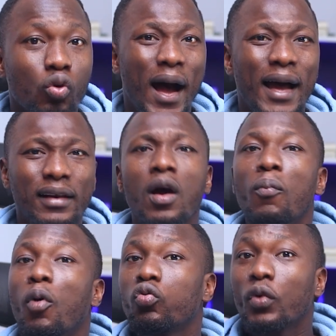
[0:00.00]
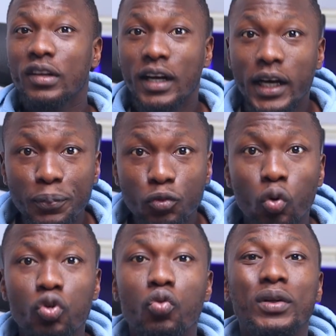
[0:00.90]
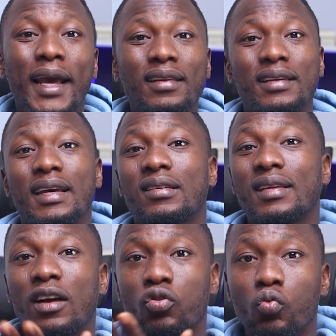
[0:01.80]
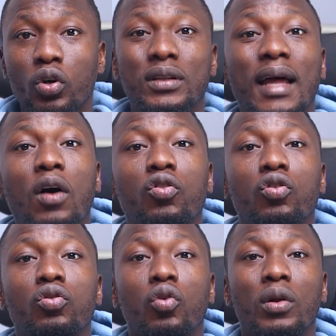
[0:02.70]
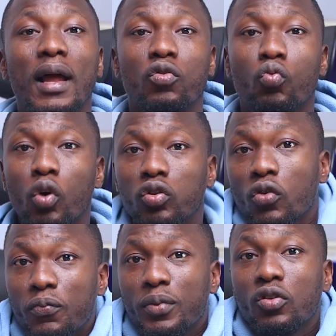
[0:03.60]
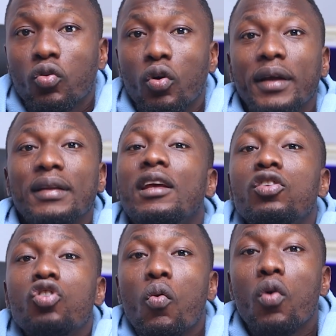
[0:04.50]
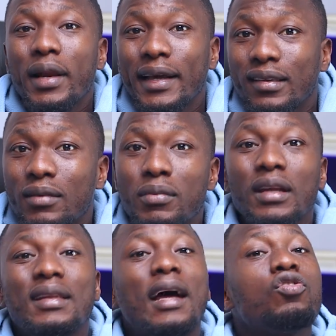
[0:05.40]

to add. But with crypto, you would get the exact $1,000 worth of Bitcoin in your wallet in minutes,